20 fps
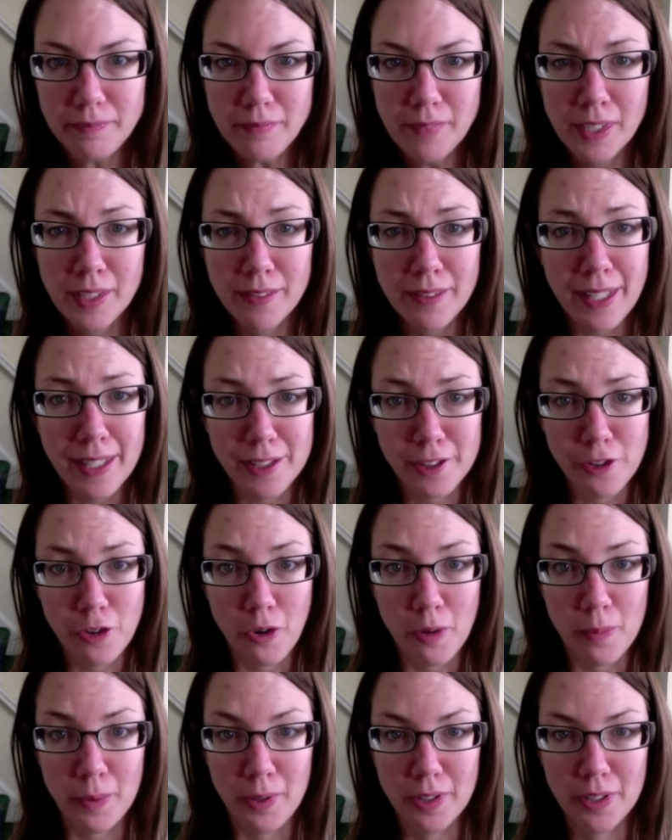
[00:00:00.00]
if that's
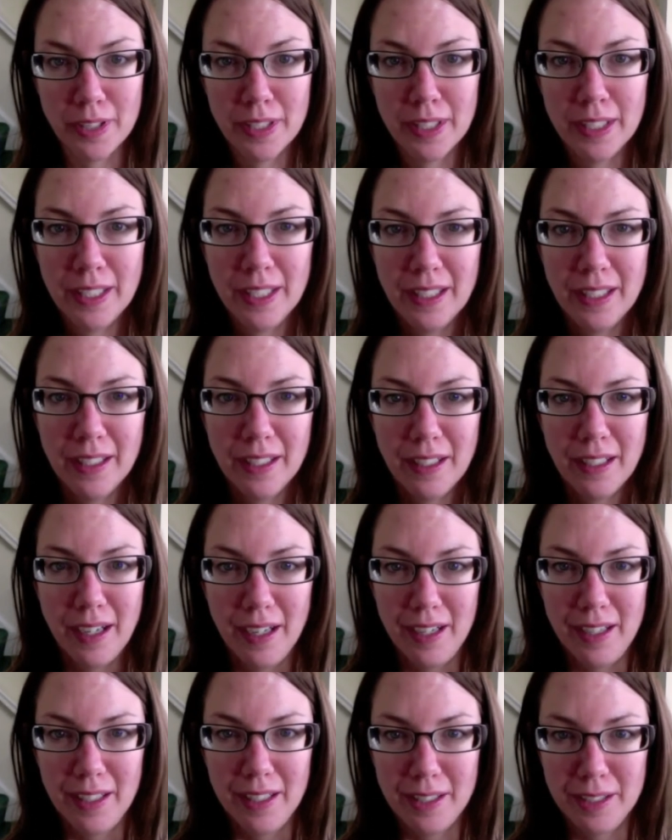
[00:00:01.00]
normal,
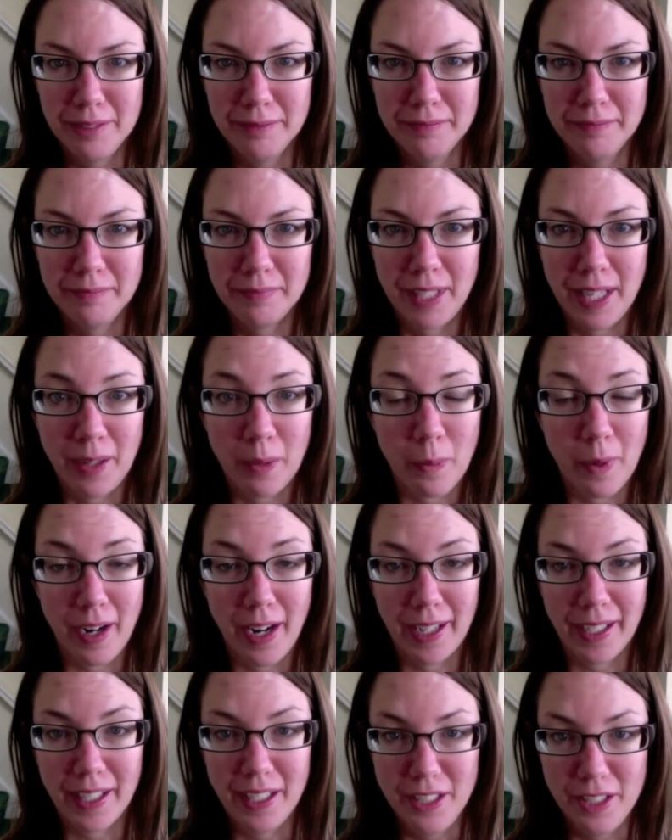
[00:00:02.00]
and what
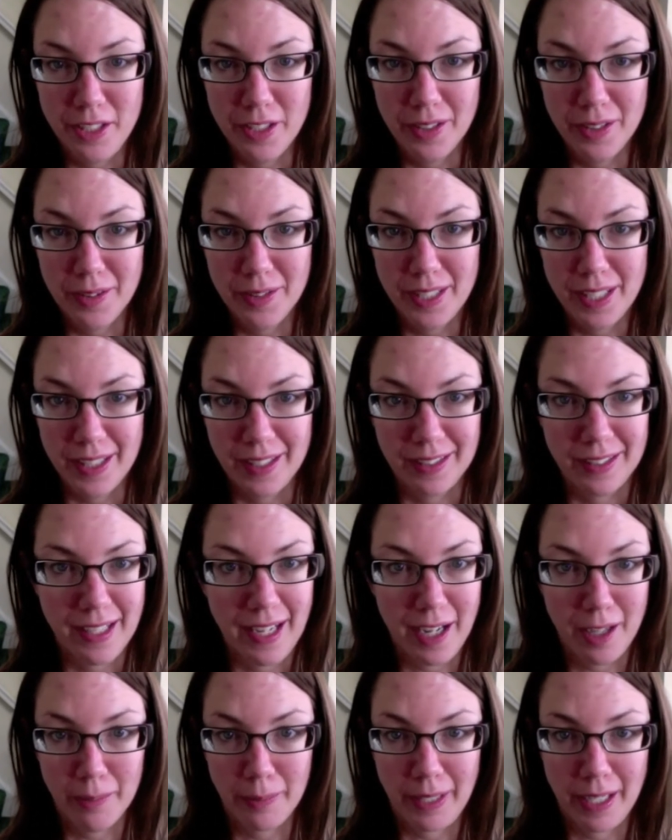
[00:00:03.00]
I can do to
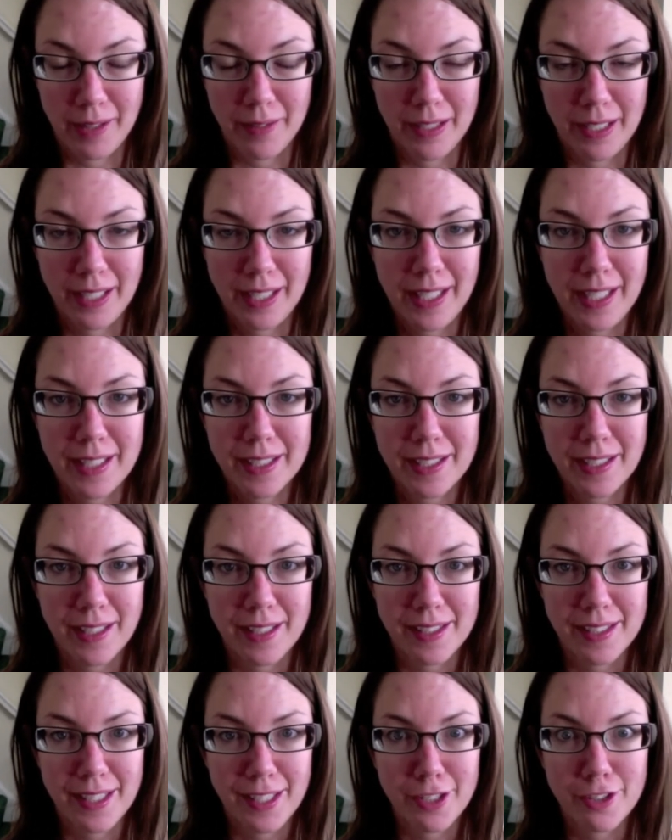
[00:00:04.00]
help get rid of these,
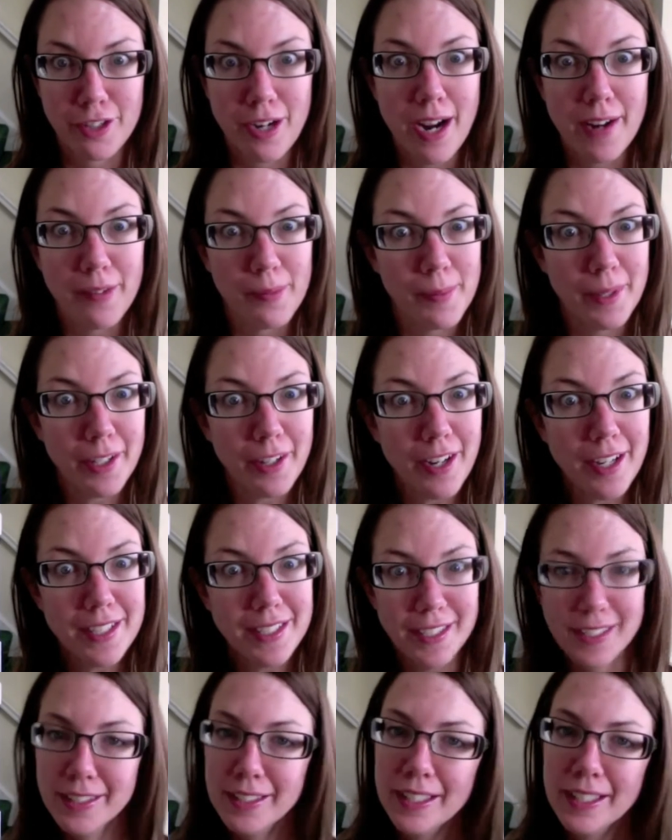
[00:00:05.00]
because they're driving me
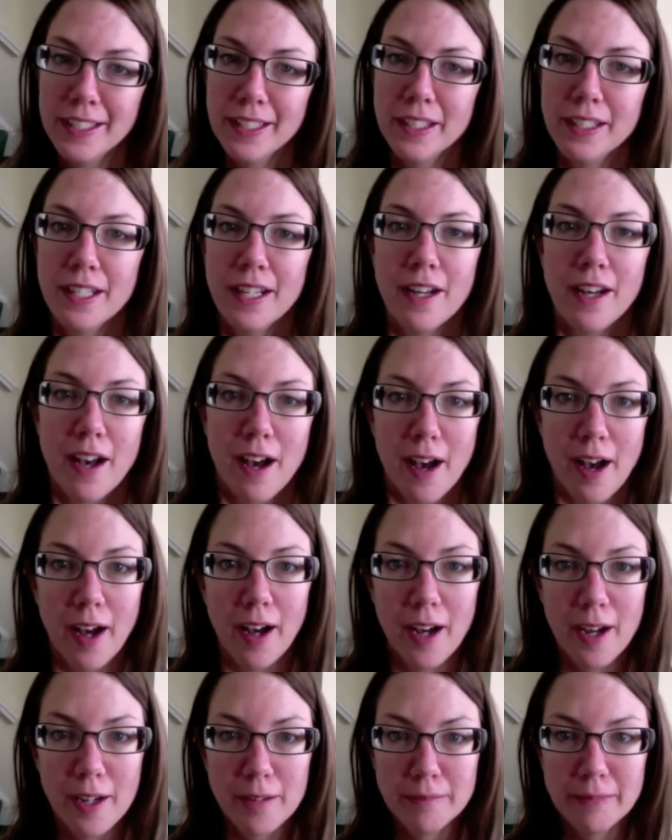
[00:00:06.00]
crazy.
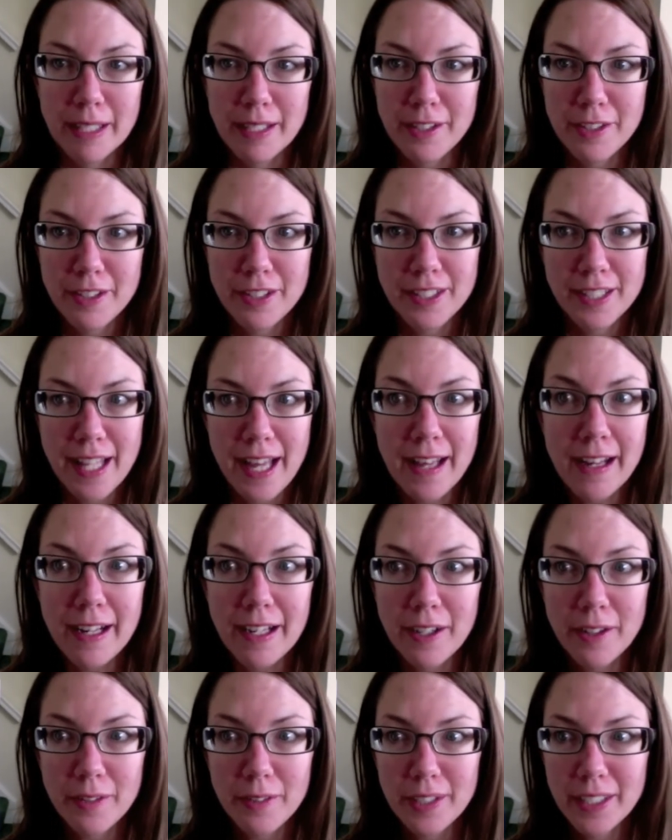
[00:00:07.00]
Other than that,
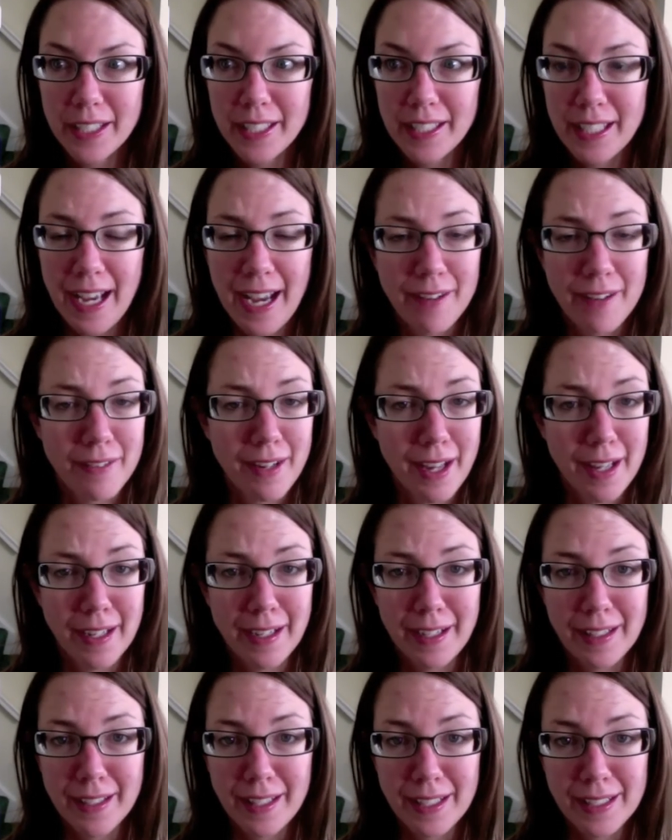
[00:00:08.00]
I haven't had
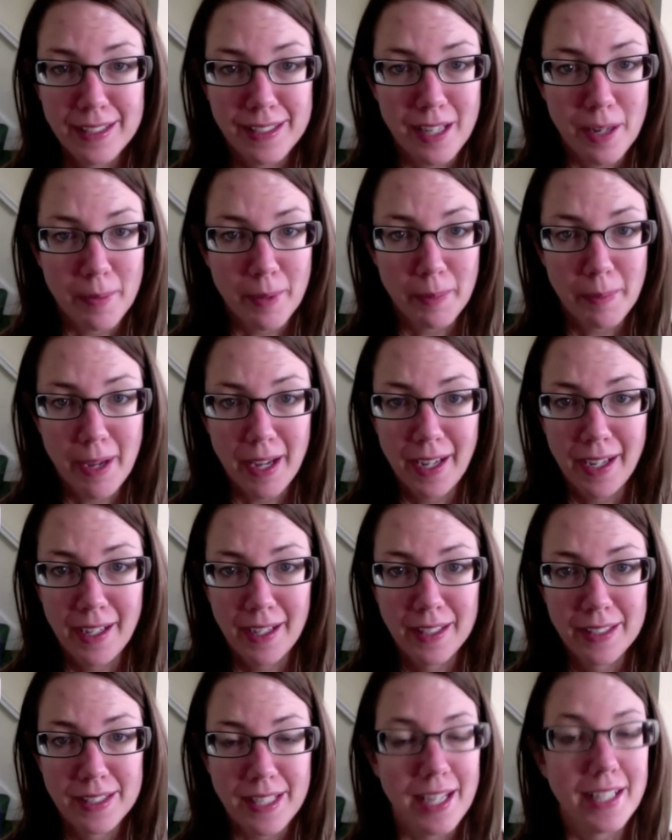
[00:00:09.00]
any, like, stomach
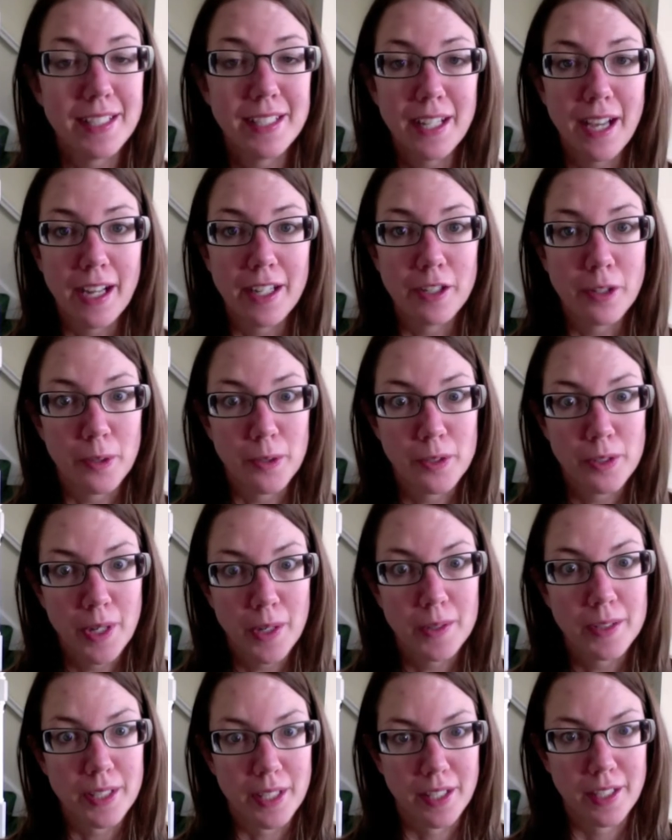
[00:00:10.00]
pains. I told you I
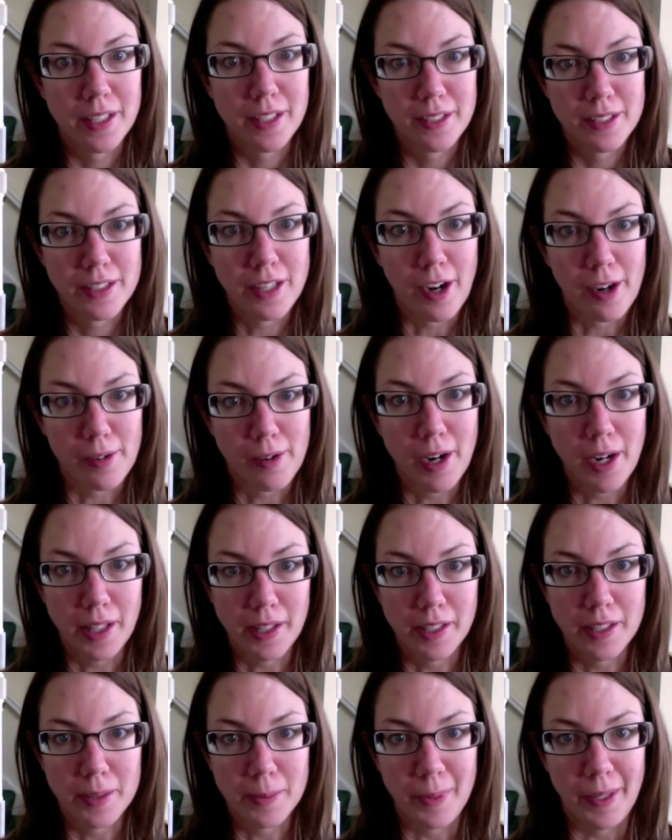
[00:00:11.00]
was gonna start running
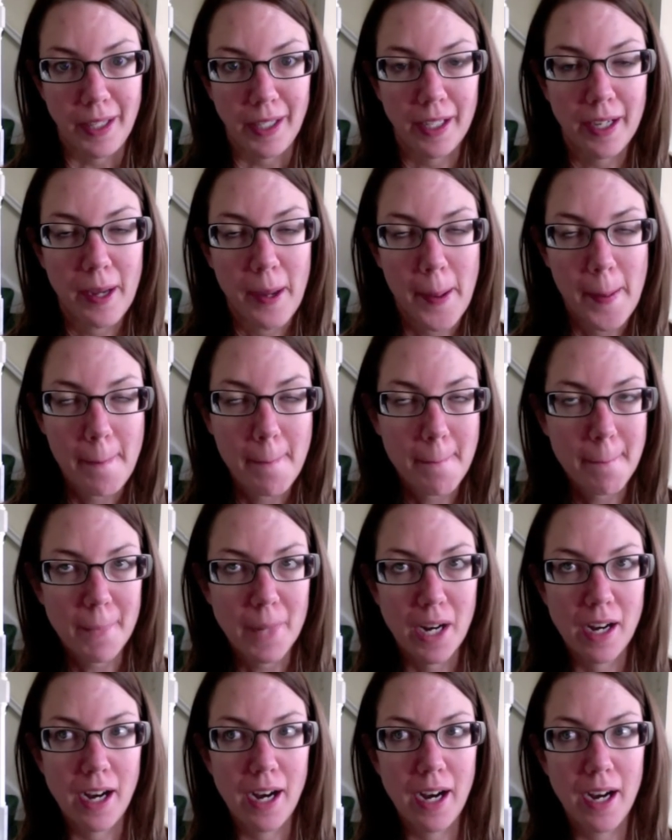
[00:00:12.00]
this week.
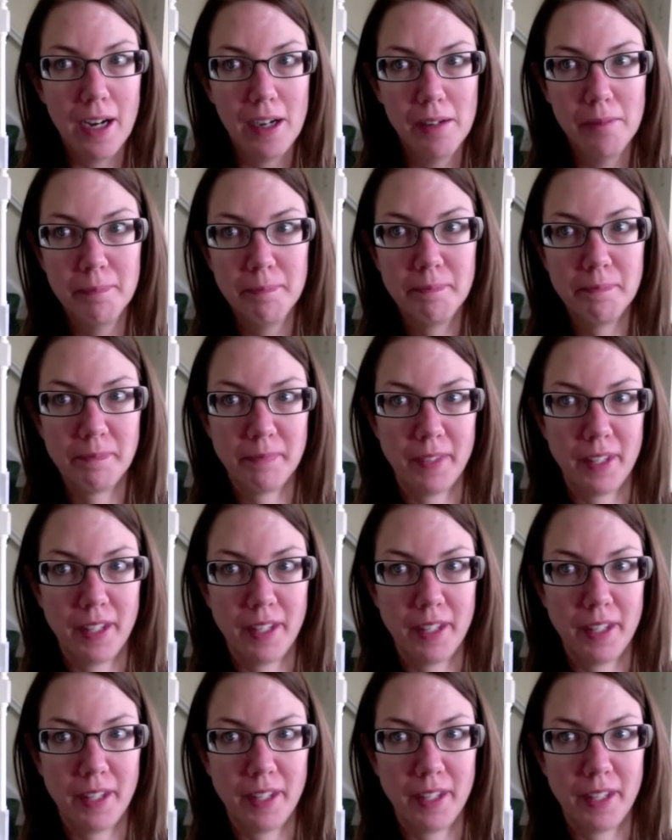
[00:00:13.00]
I